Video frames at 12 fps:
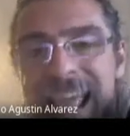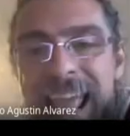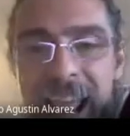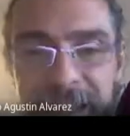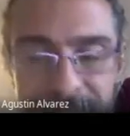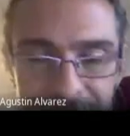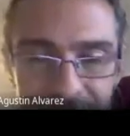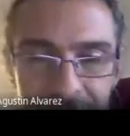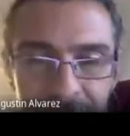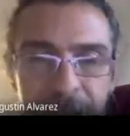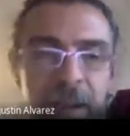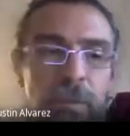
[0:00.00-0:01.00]
still
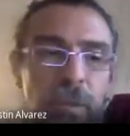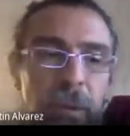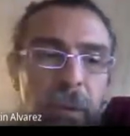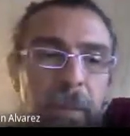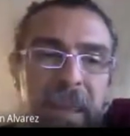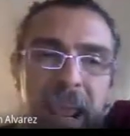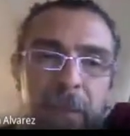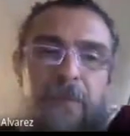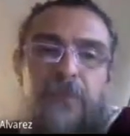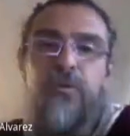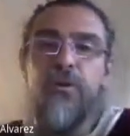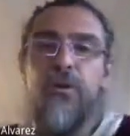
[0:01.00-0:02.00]
we will be able
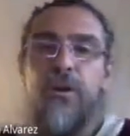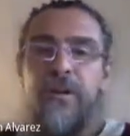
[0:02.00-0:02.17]
to